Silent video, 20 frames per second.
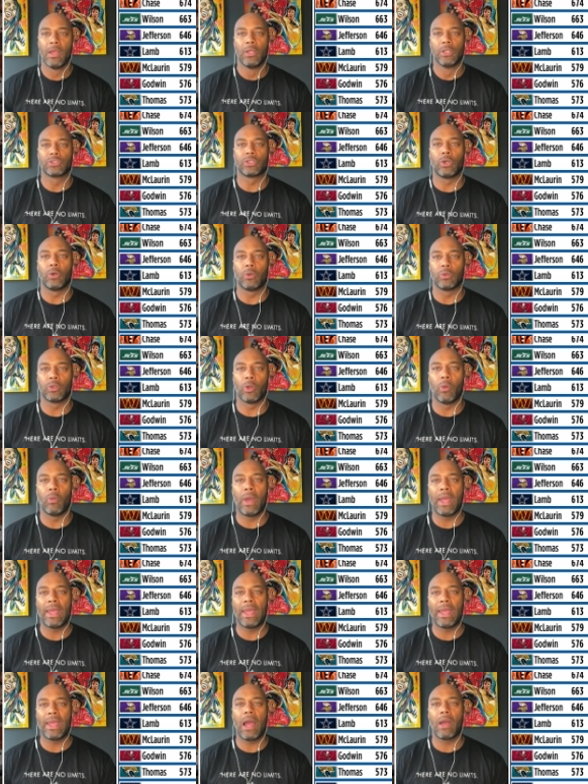So yeah. the way
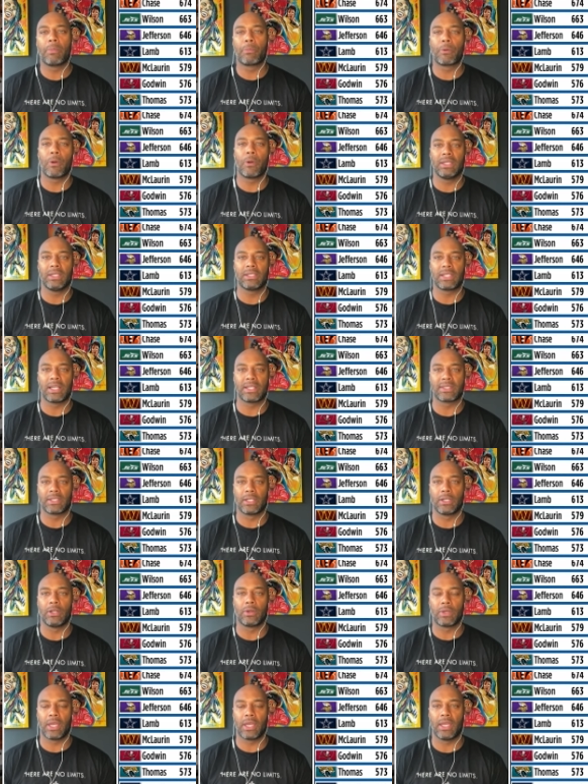I approach that
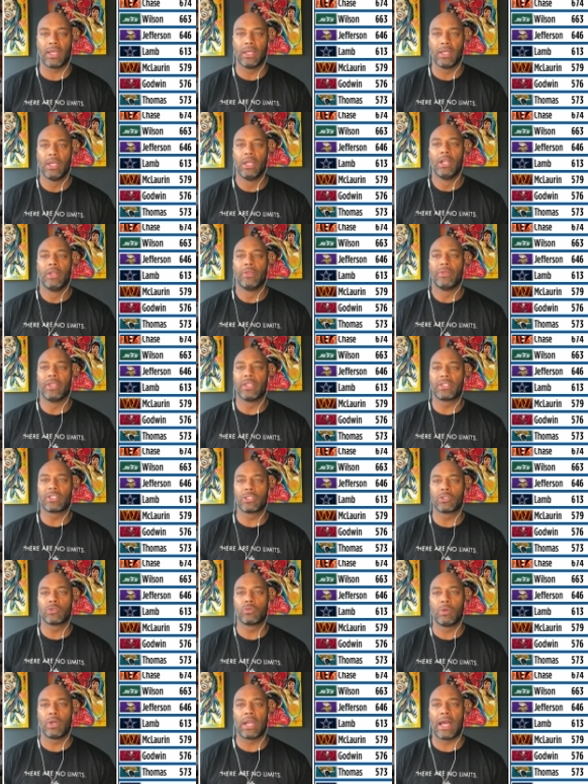is, I said, okay,
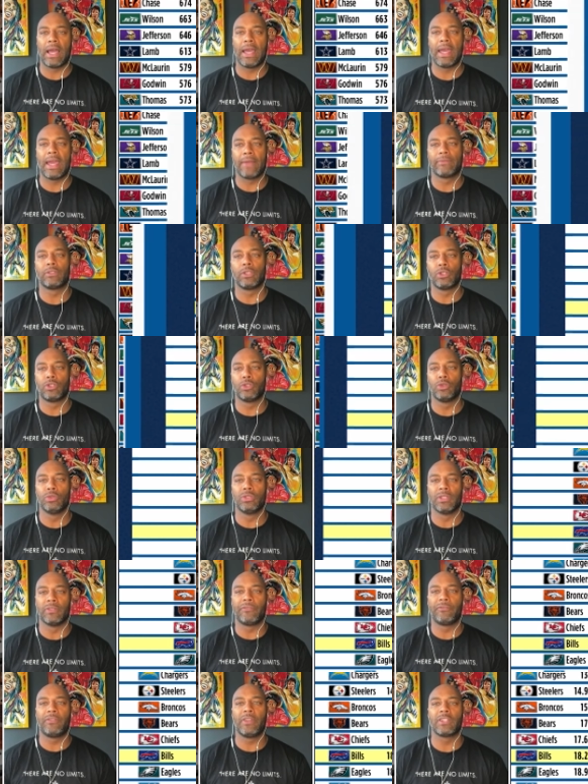this is what I have to
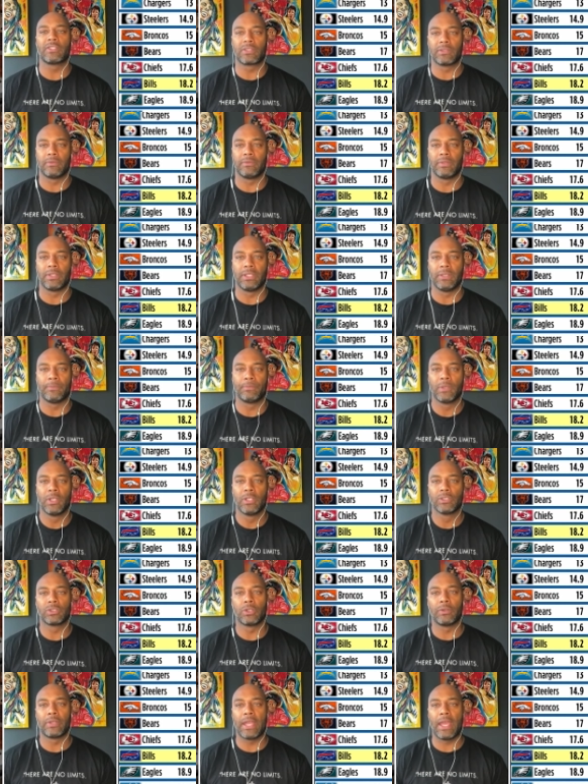do defensively.
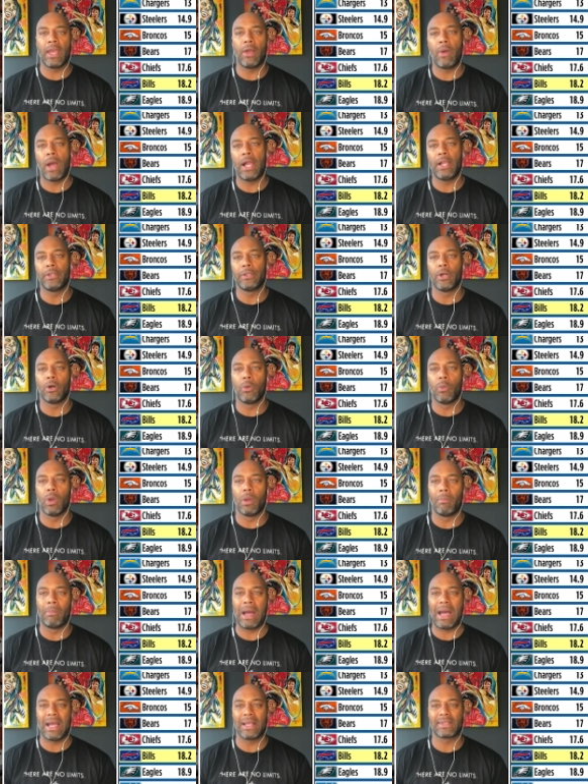So now I know what
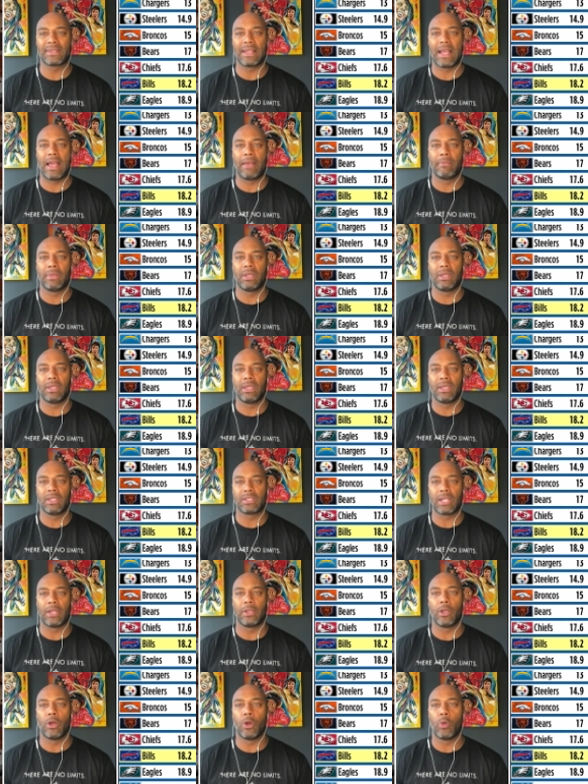my assignment is.
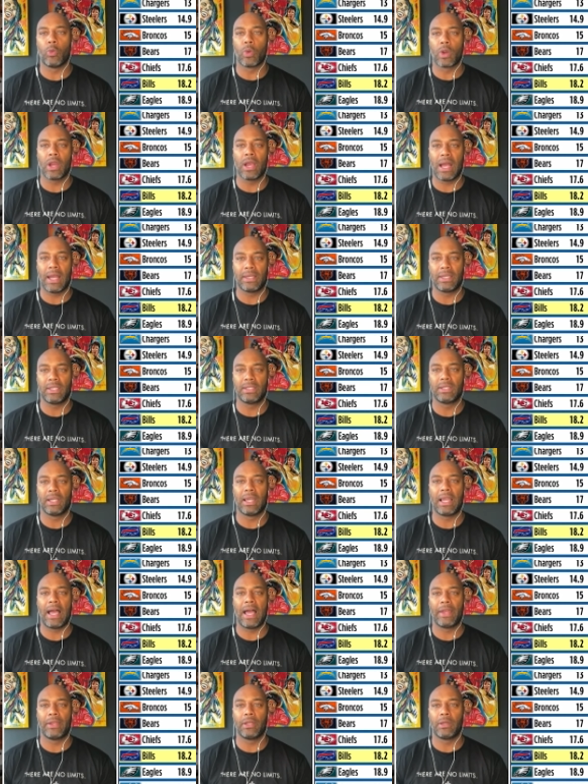I know where I need to
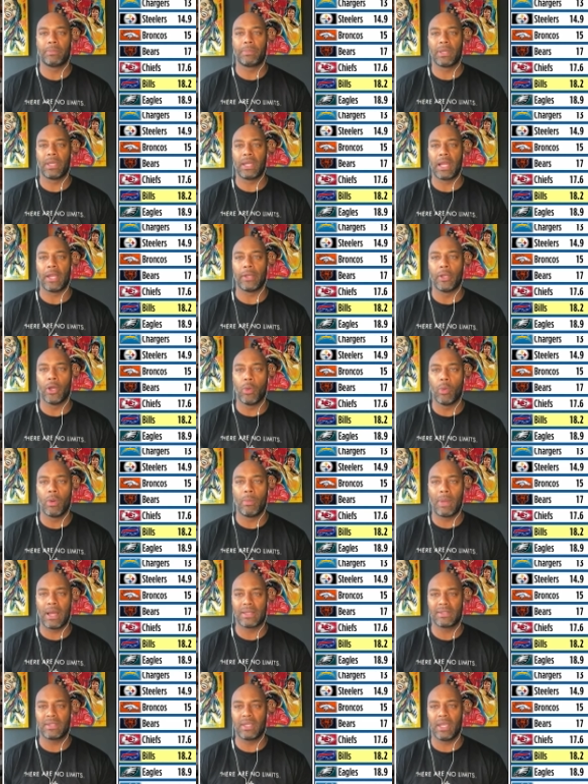line up at. I know what
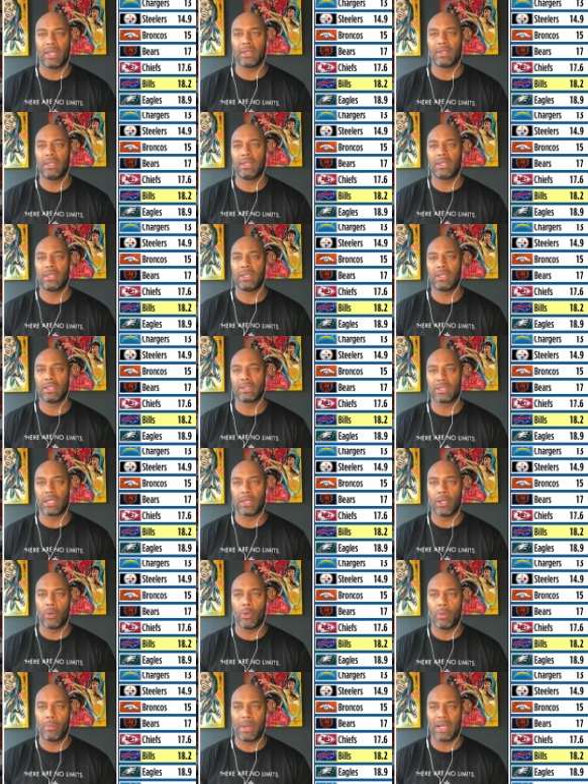my technique is. I know what
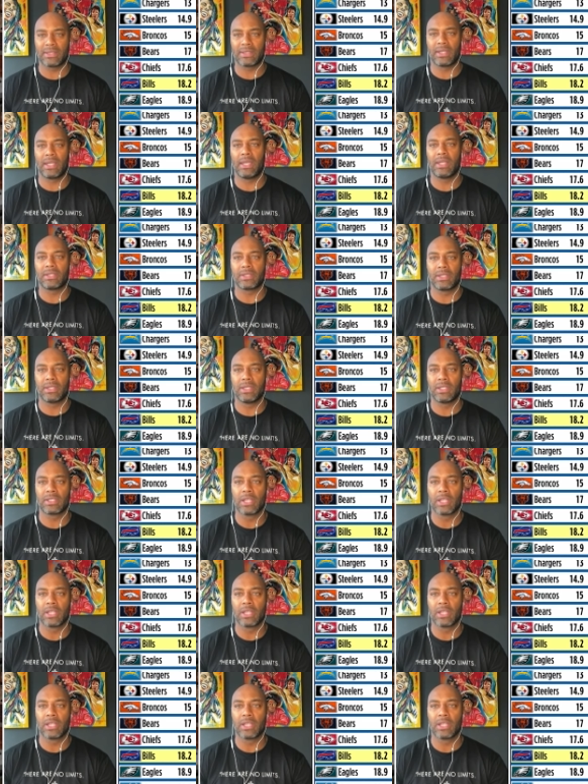my stance is.